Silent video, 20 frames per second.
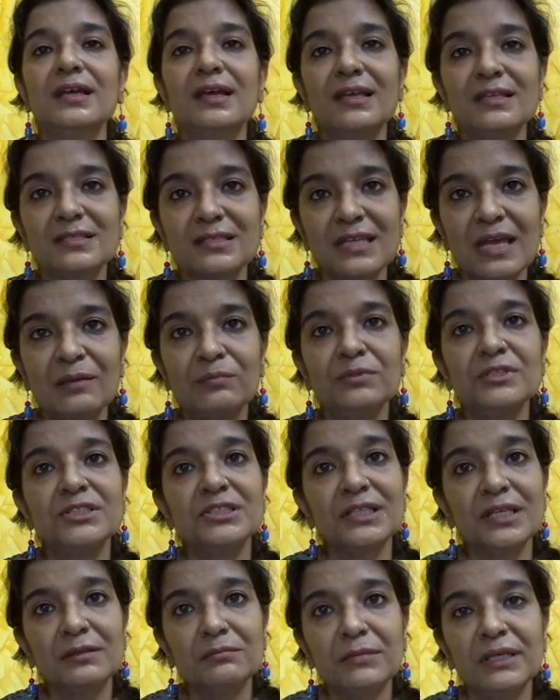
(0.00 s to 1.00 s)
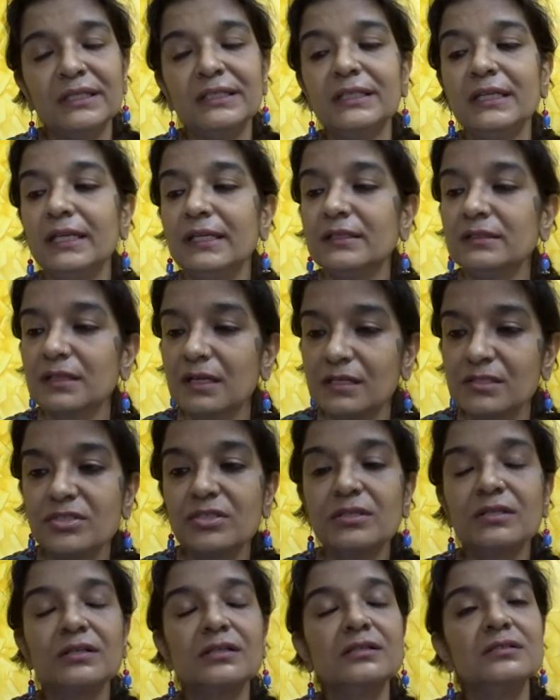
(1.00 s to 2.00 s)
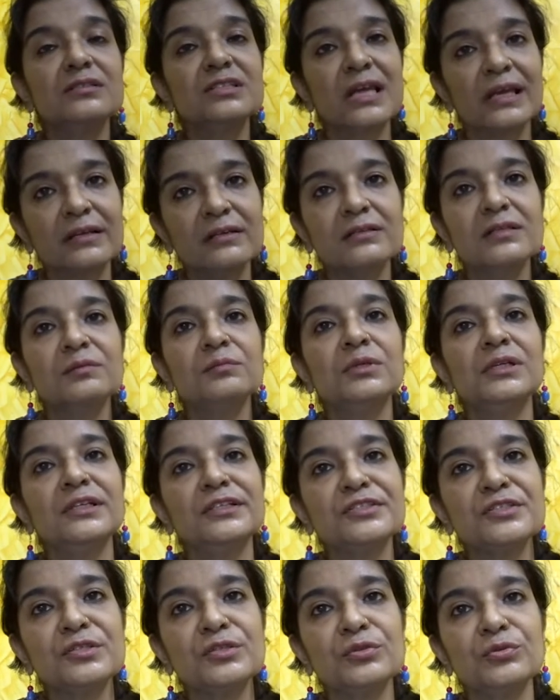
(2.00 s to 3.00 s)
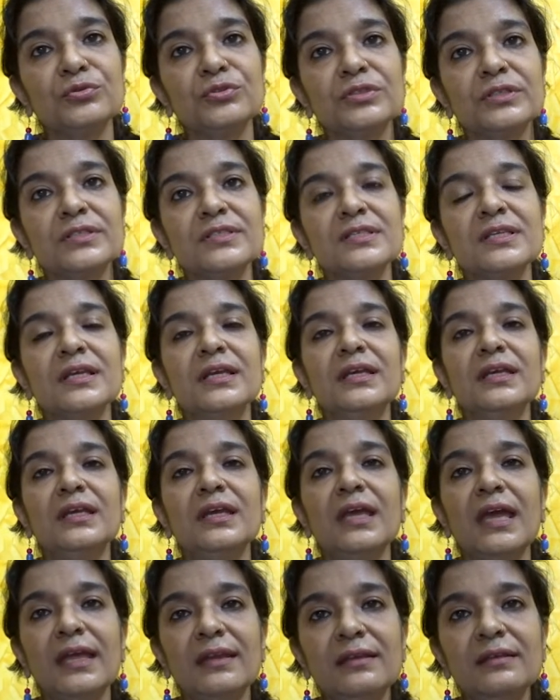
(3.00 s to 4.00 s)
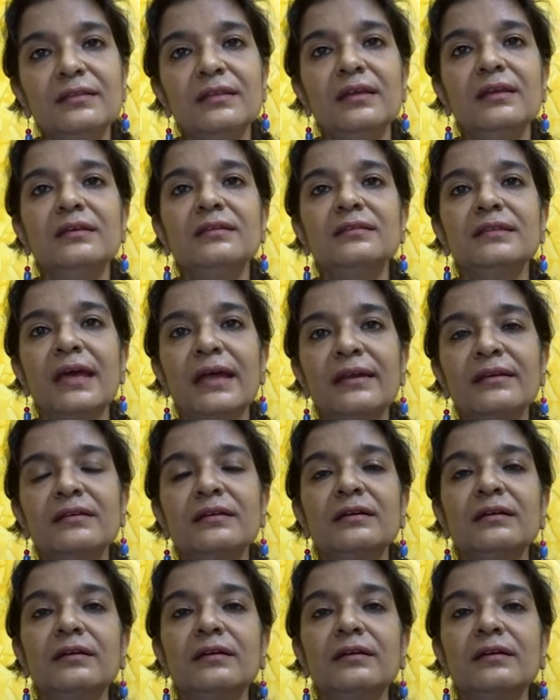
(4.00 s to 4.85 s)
establish and maintain cultural, charitable institutions, anything that